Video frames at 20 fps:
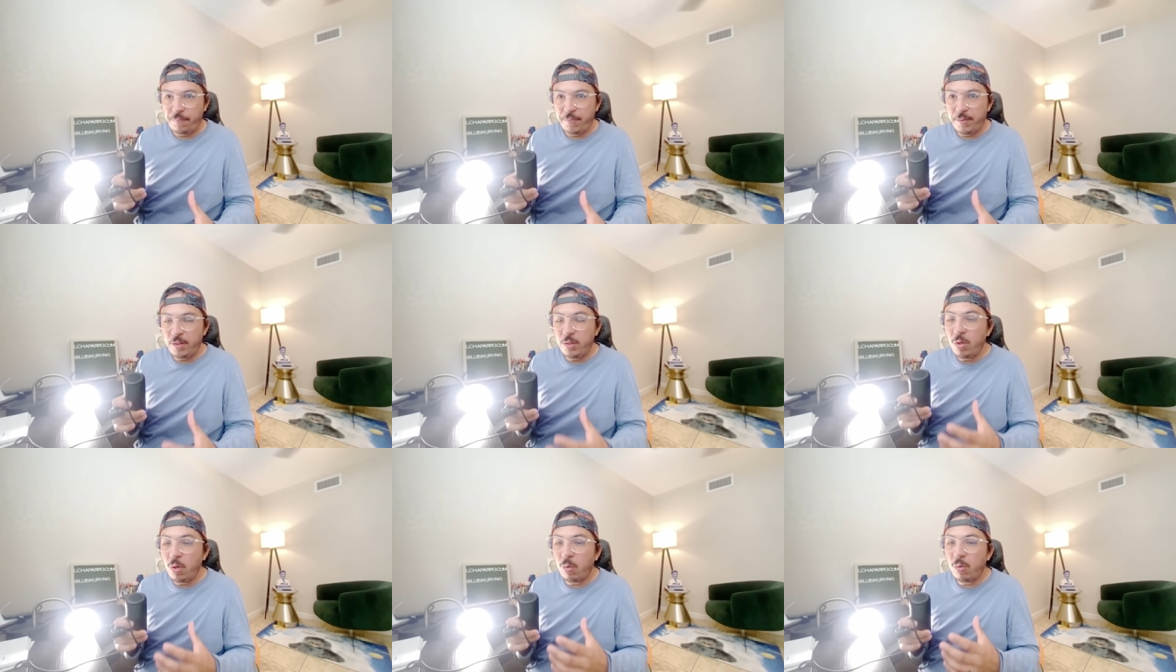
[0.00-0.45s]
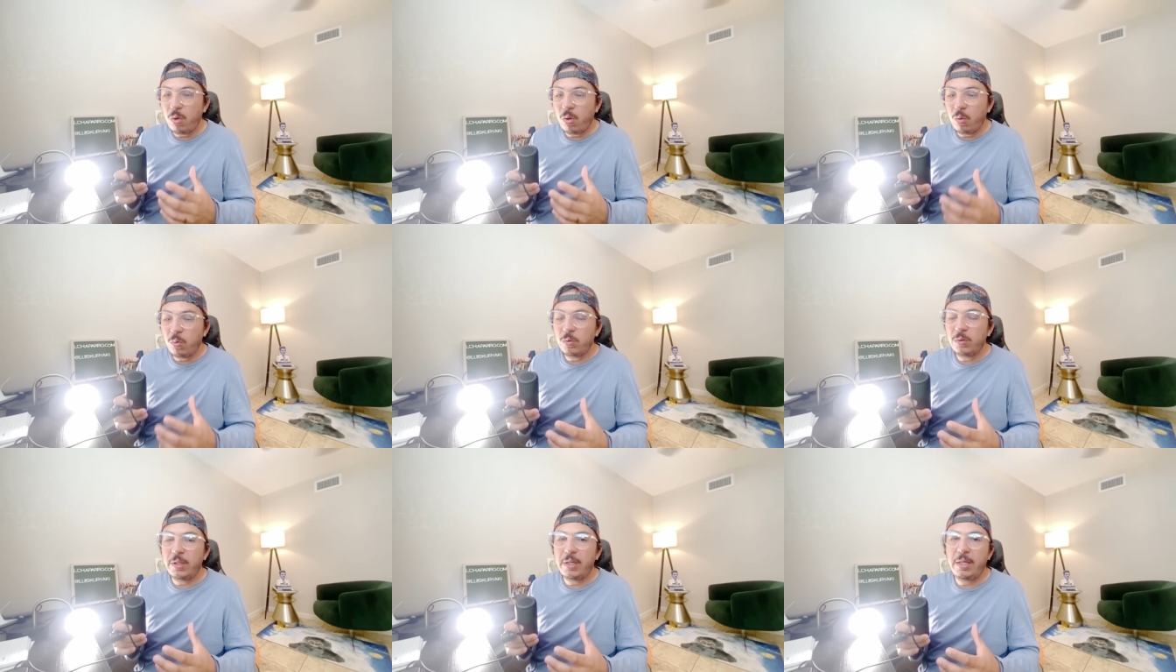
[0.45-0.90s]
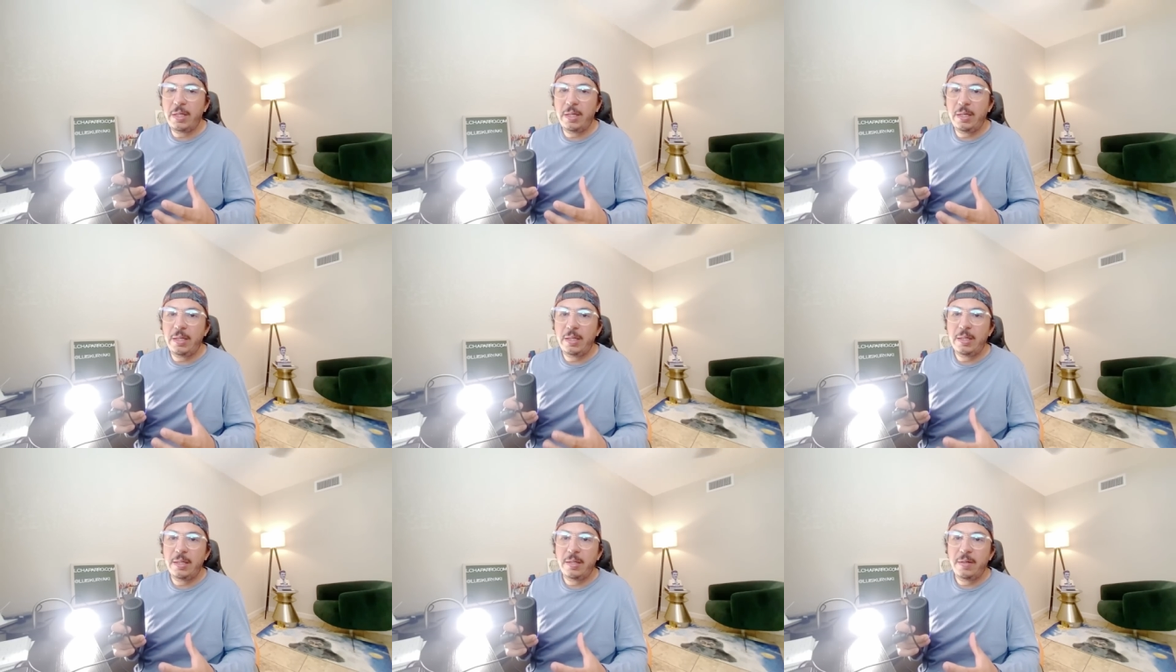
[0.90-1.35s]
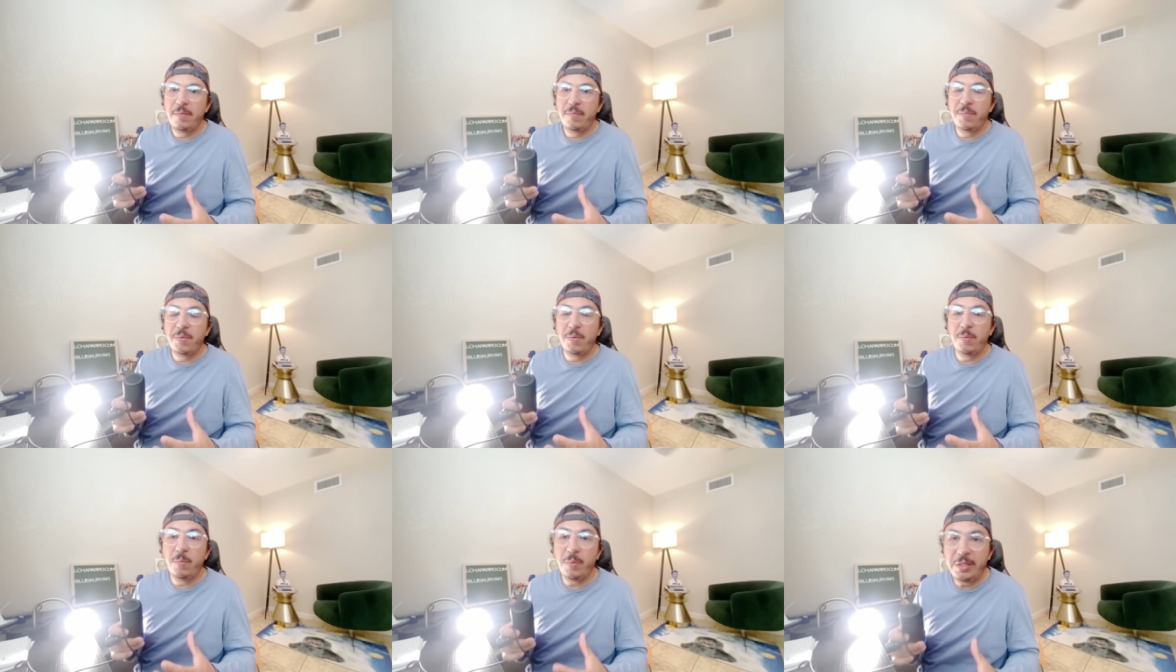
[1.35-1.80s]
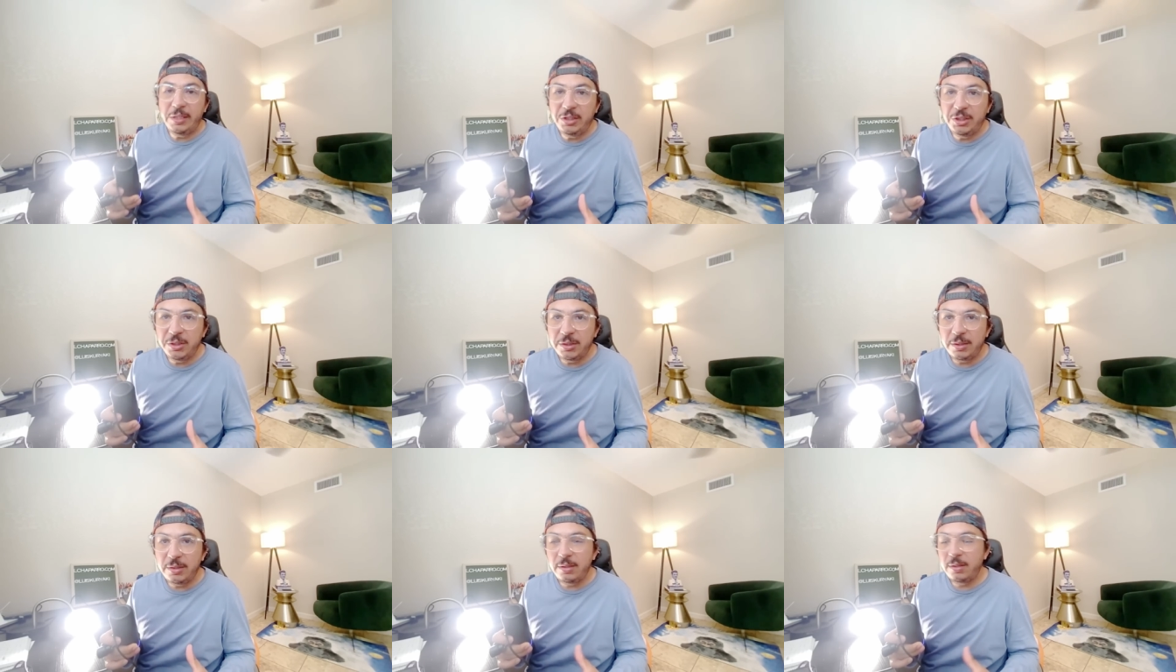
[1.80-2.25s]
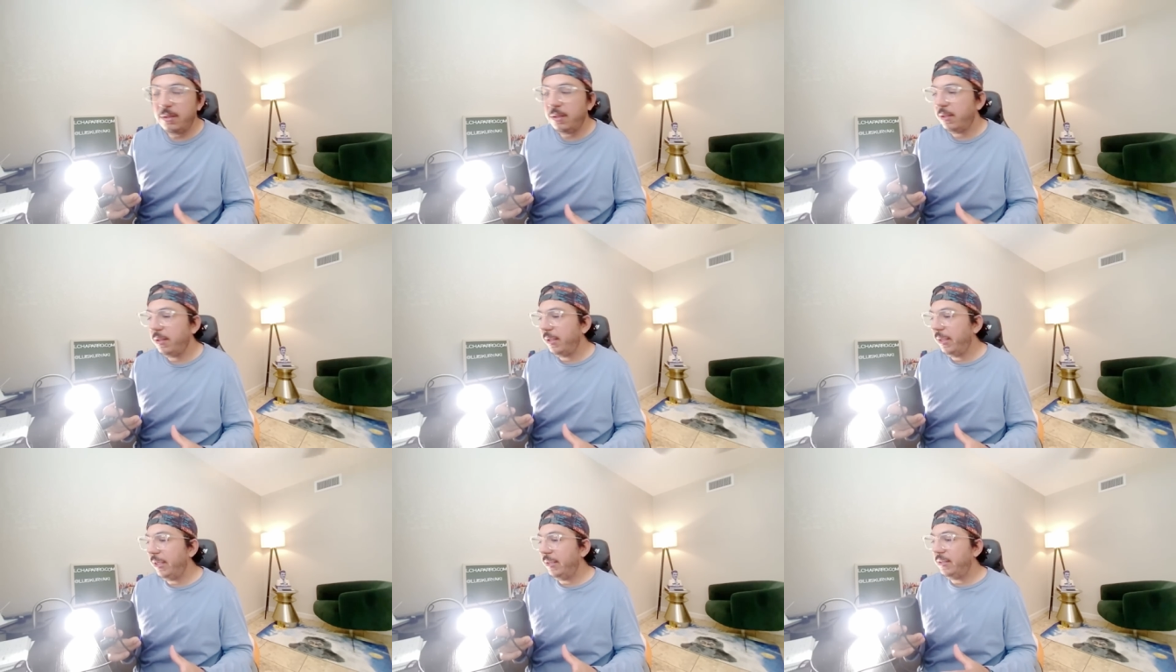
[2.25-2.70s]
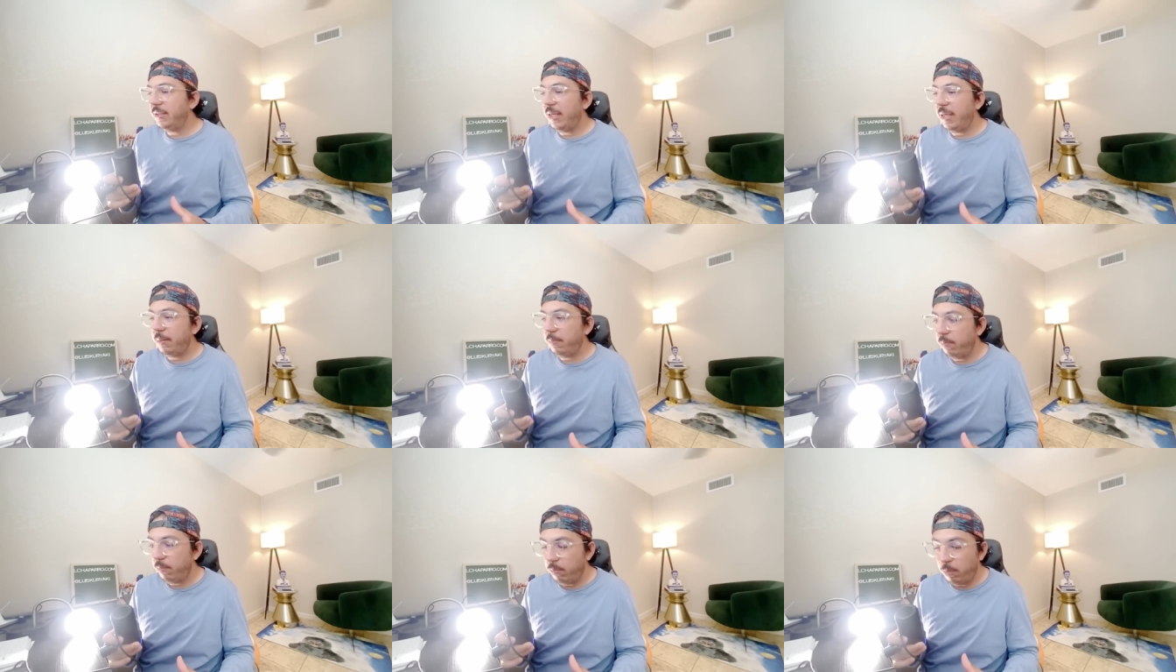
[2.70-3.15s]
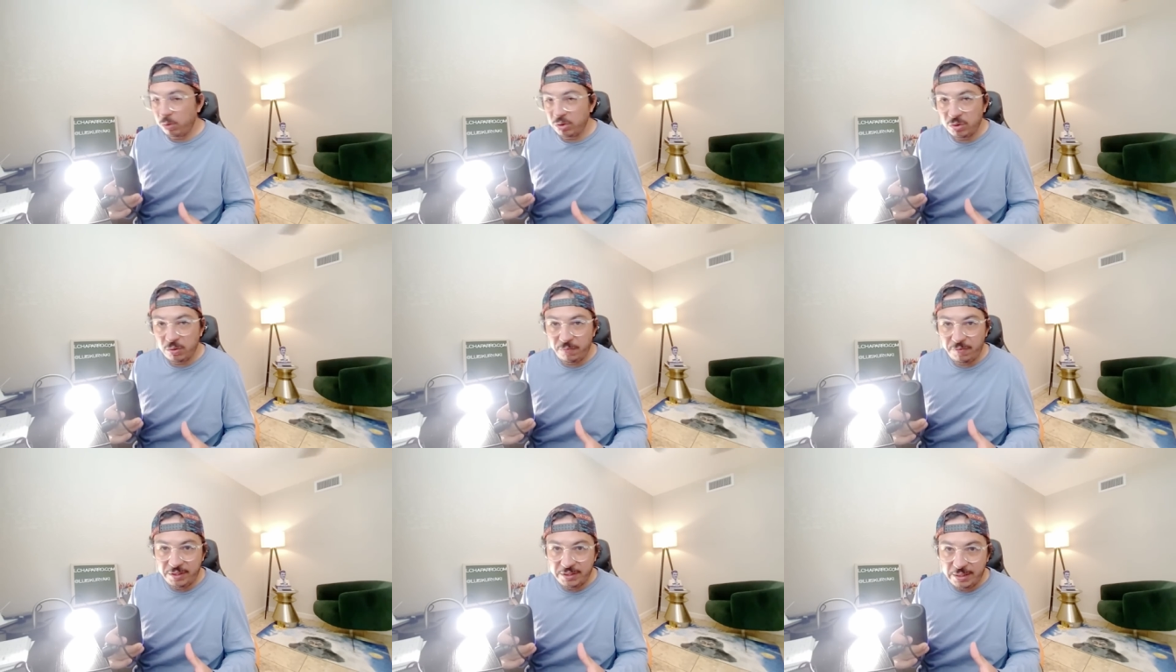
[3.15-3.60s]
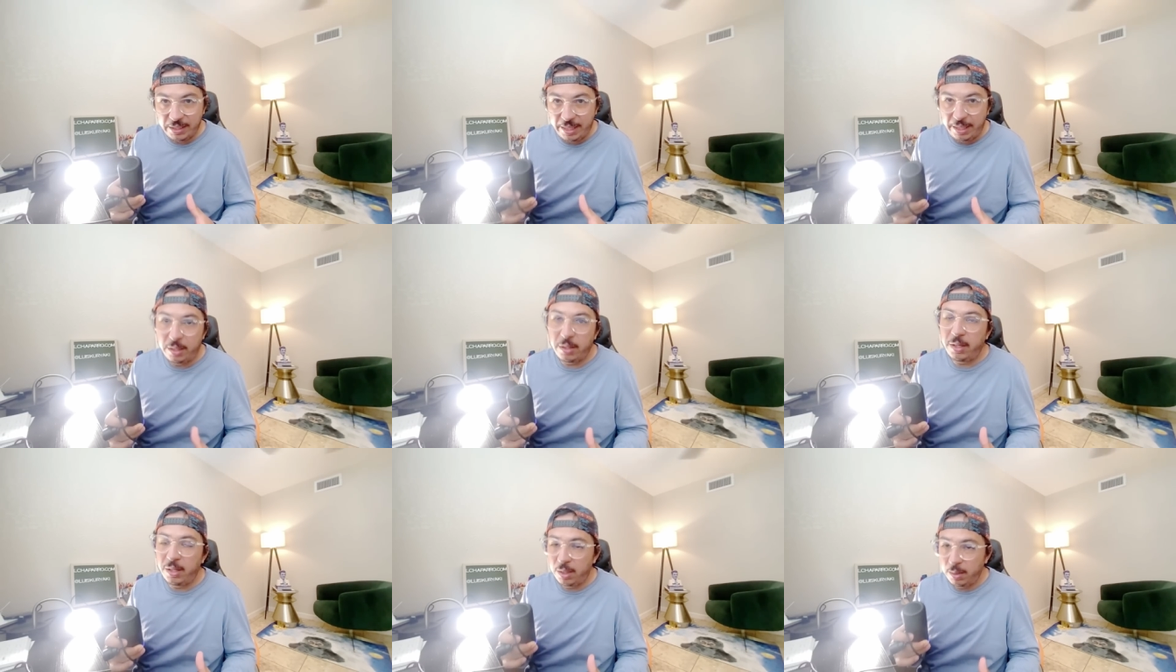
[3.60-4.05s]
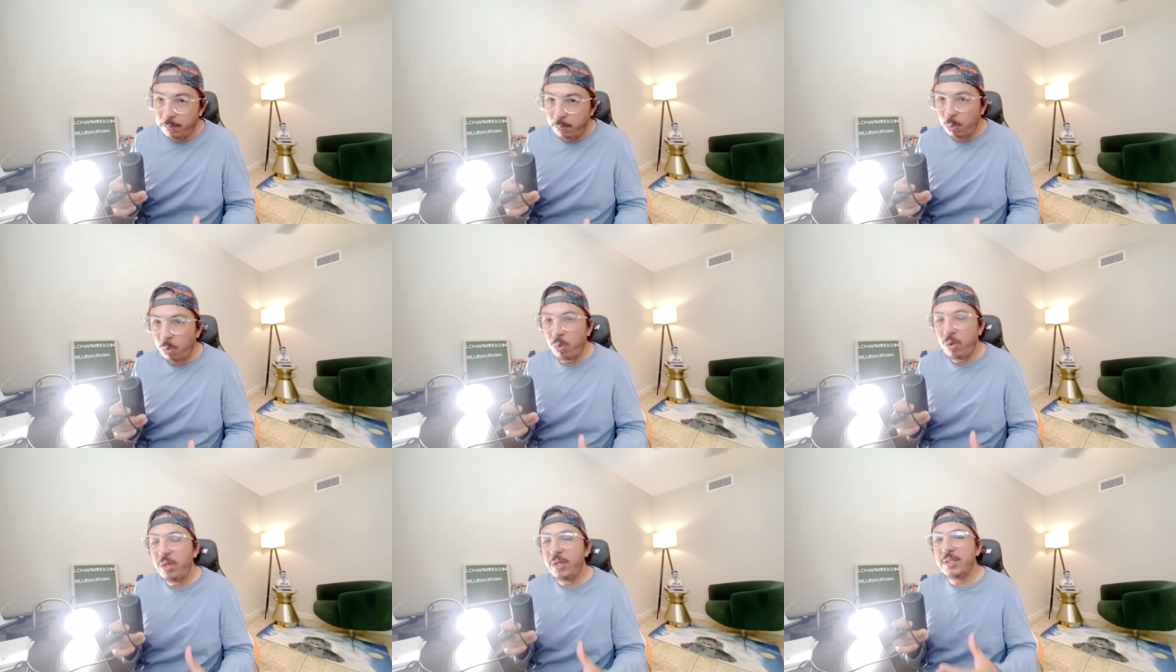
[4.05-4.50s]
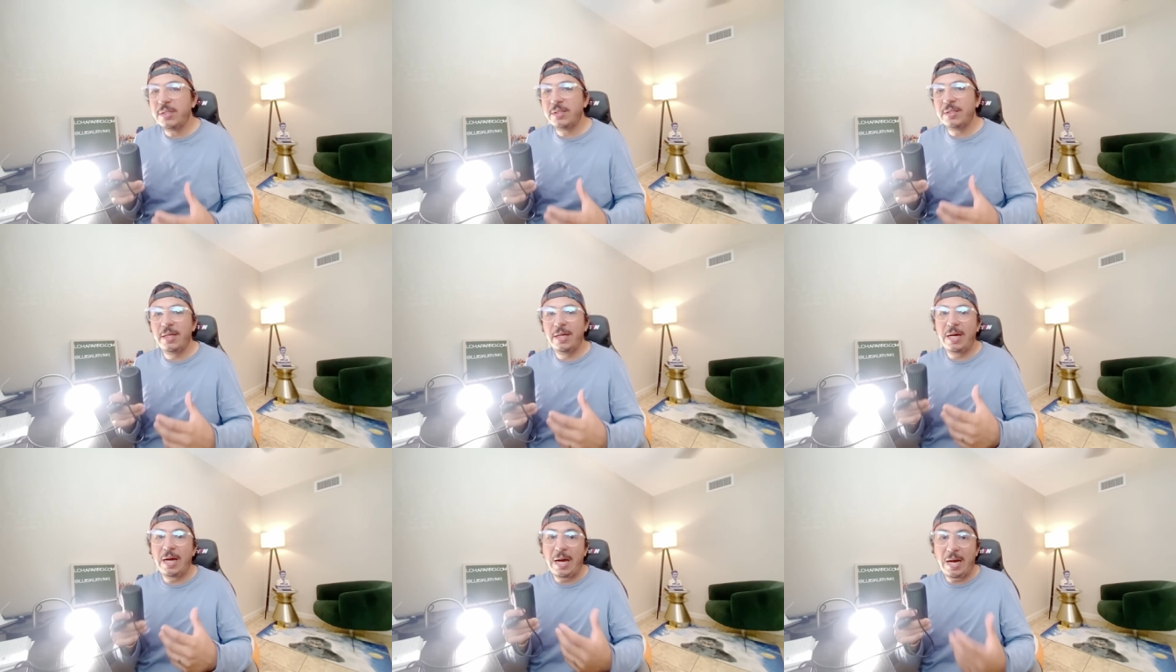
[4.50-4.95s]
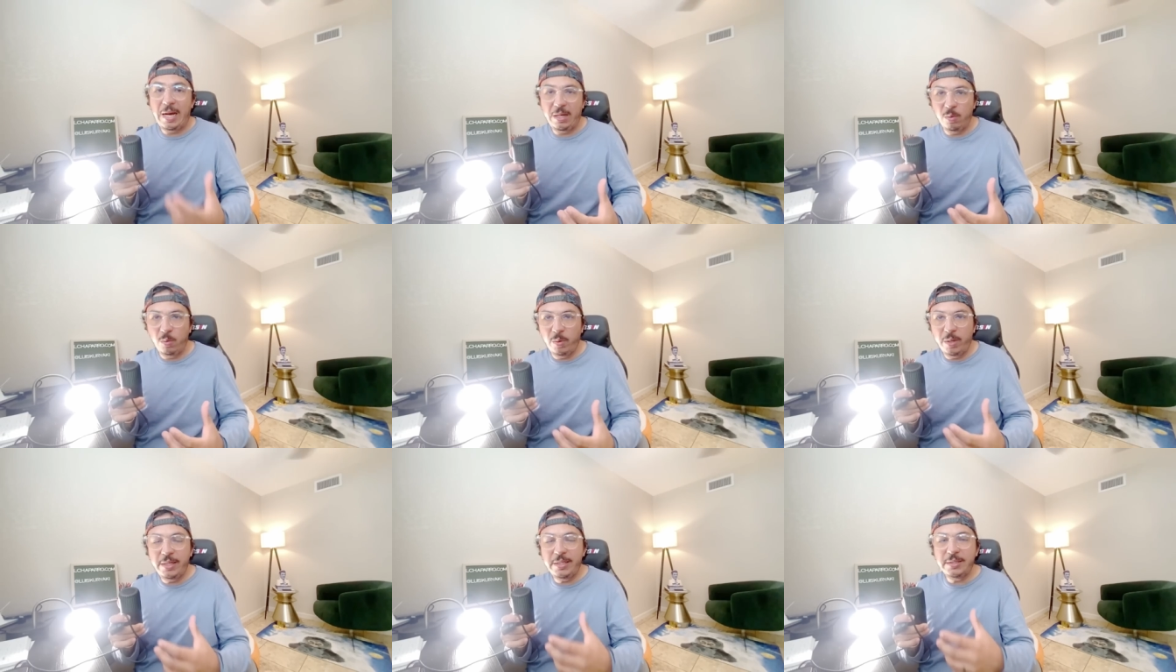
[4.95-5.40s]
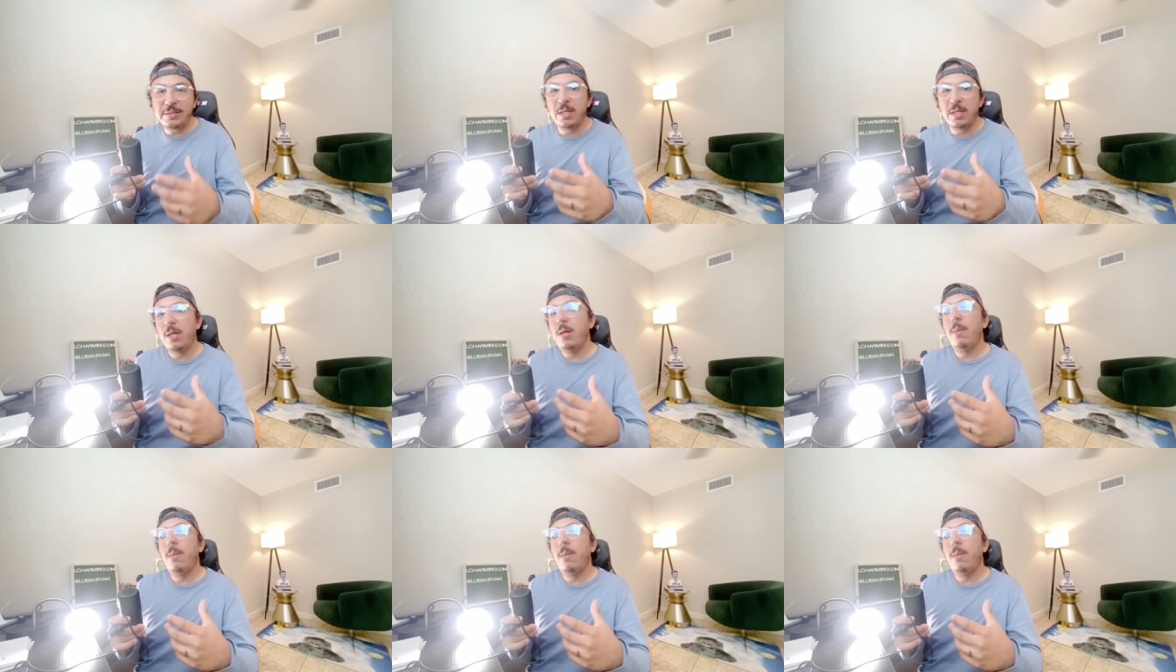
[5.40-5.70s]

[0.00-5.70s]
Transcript: not only the region, its most of its air airports, highways,